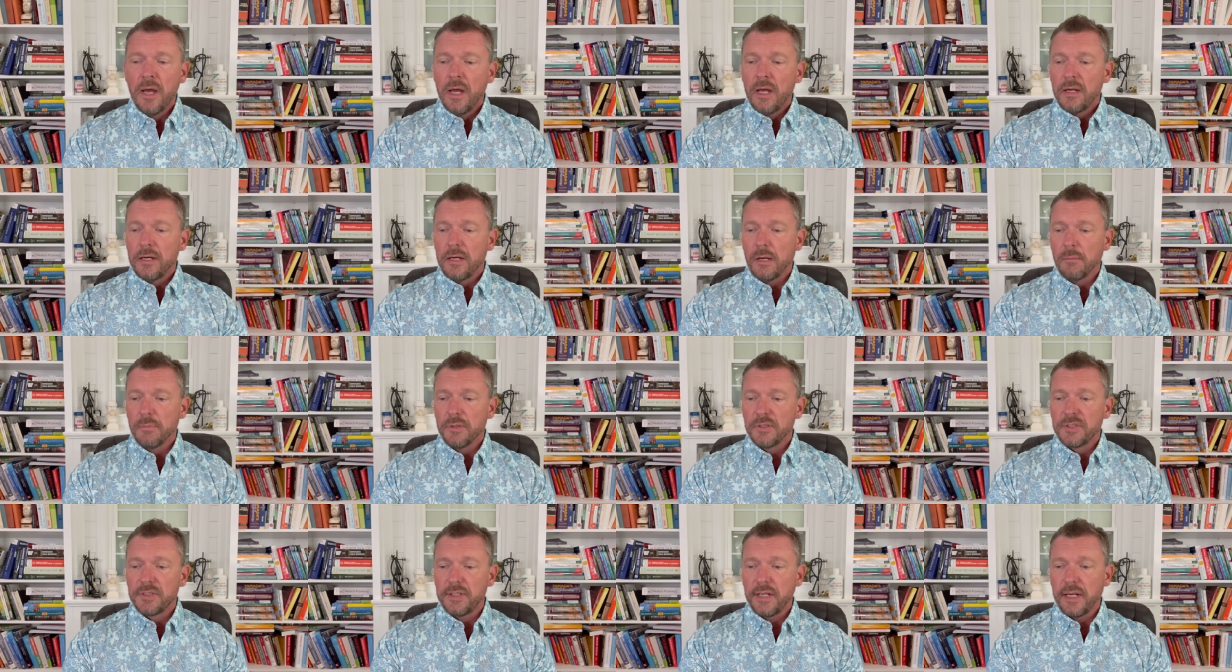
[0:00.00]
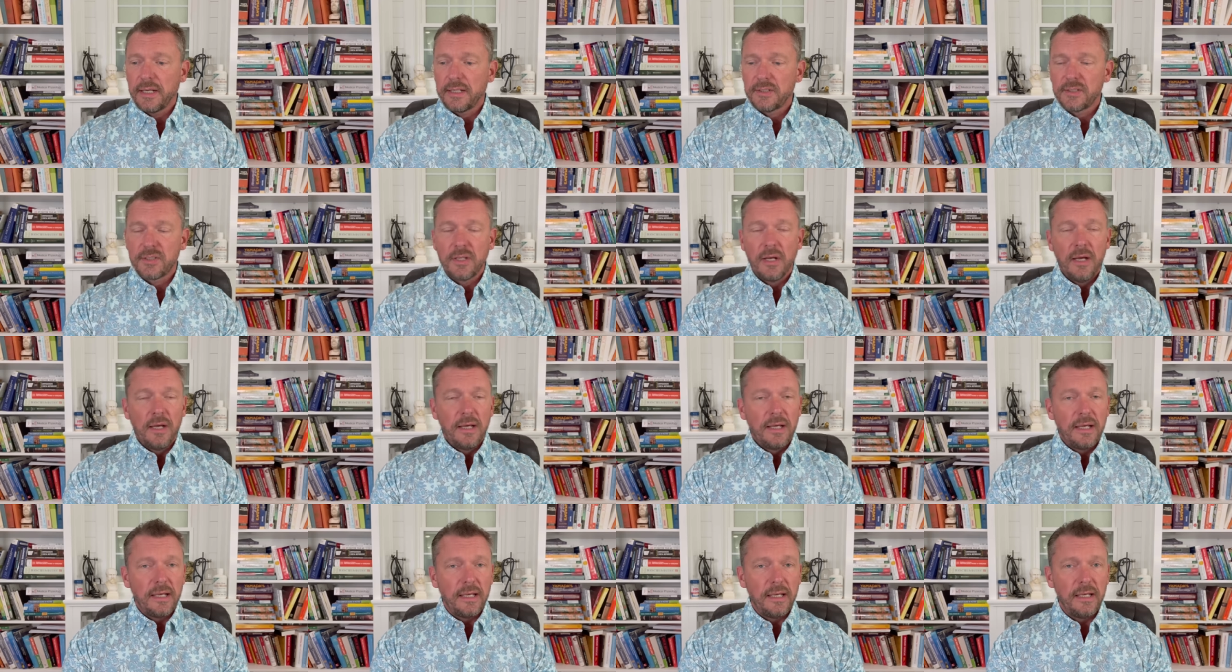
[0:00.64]
Number six
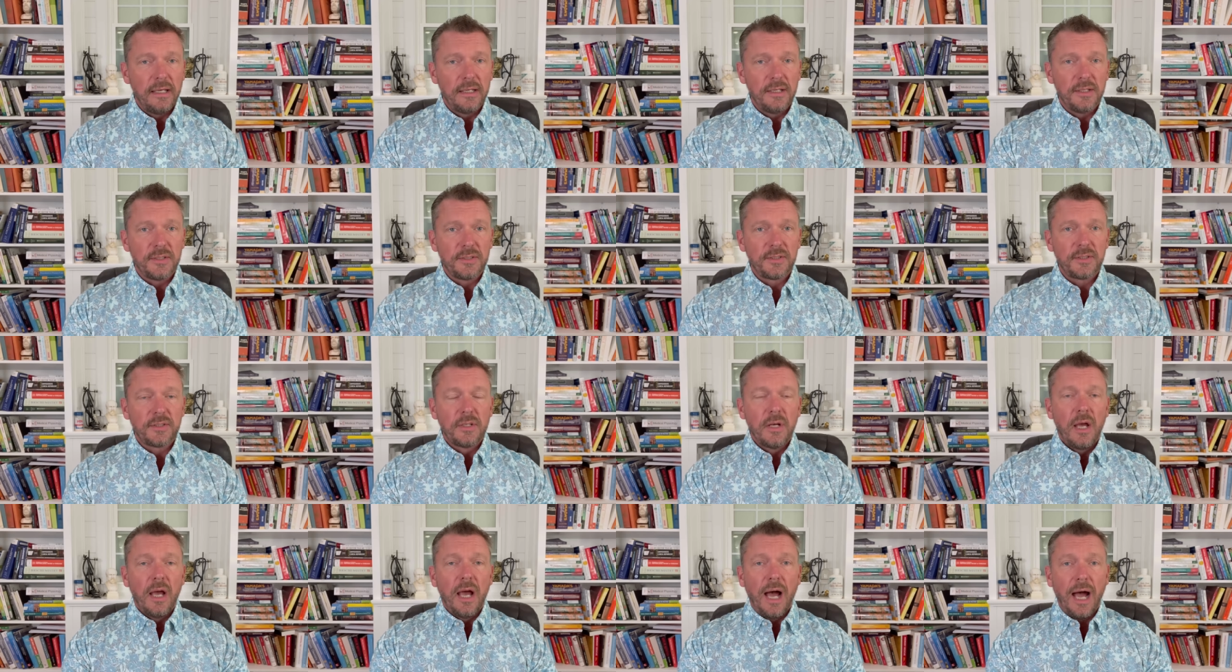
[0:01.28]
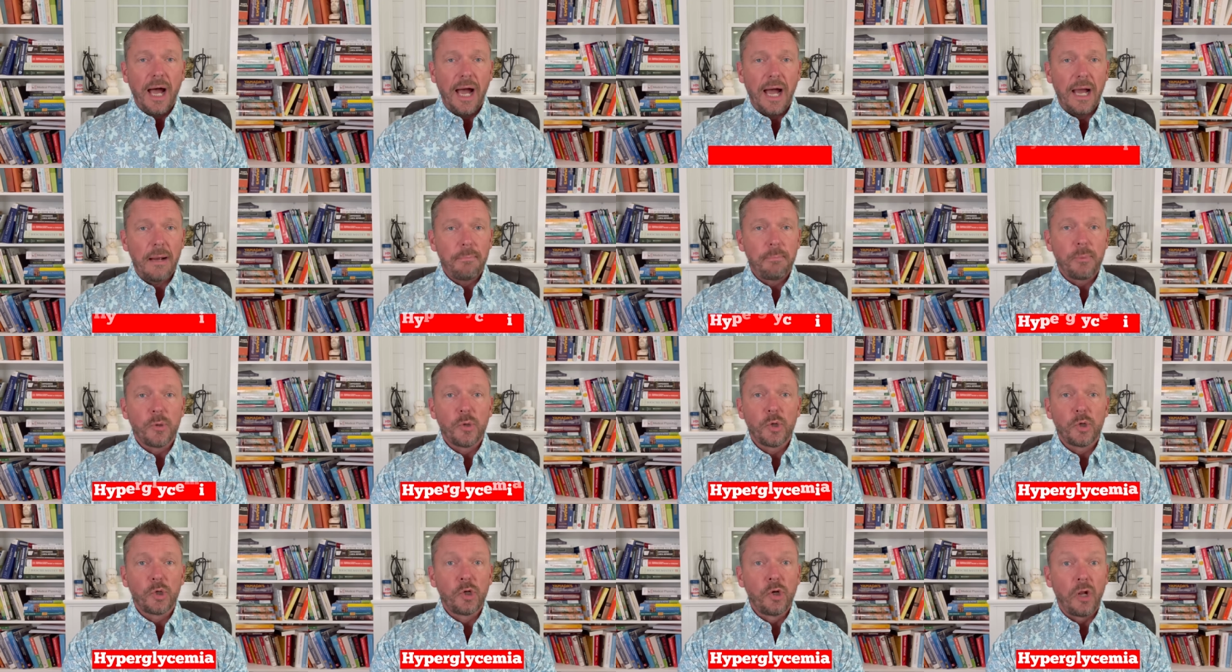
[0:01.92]
is
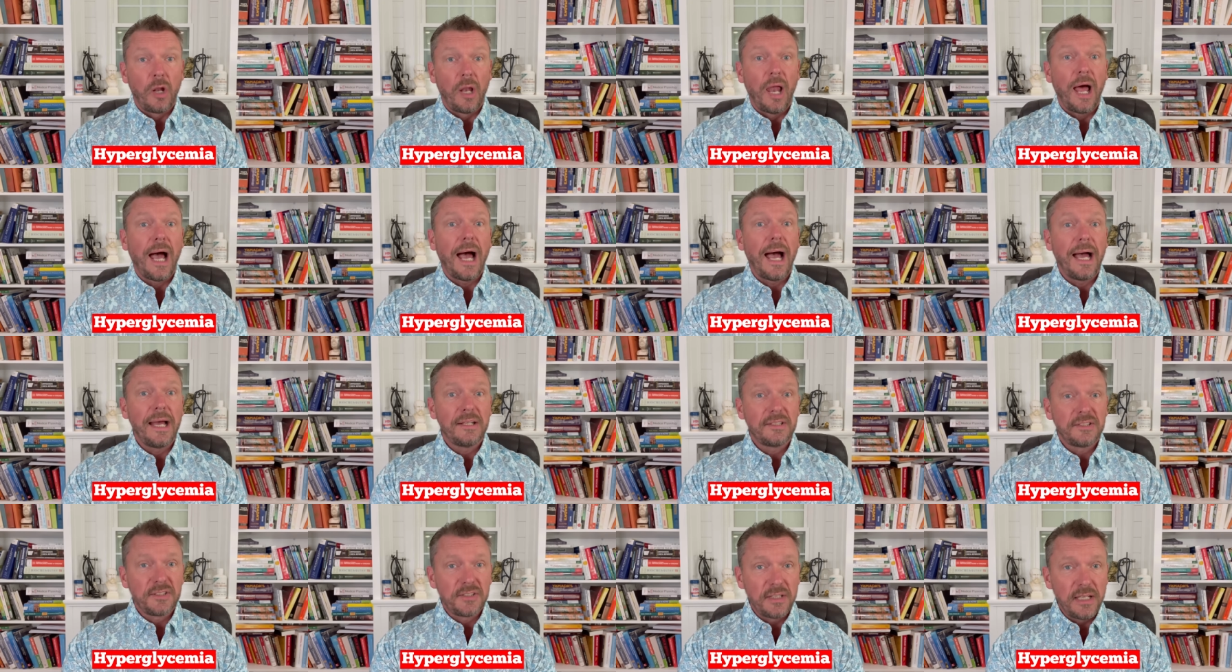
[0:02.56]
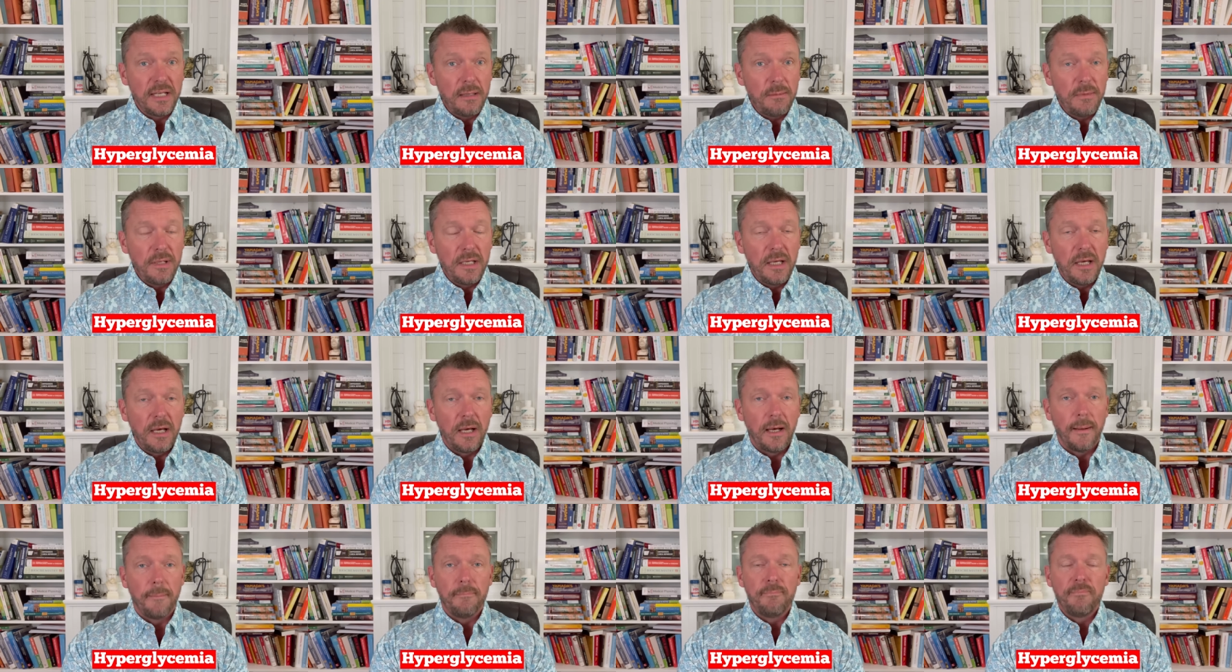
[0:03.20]

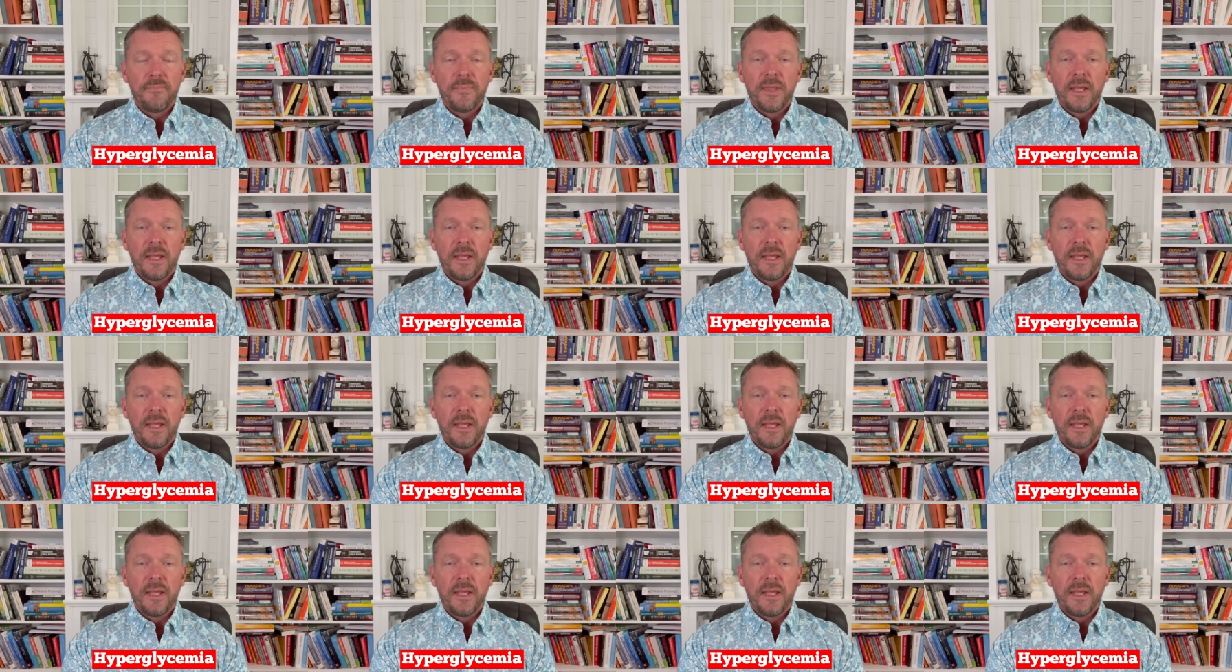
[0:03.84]
hyperglycemia.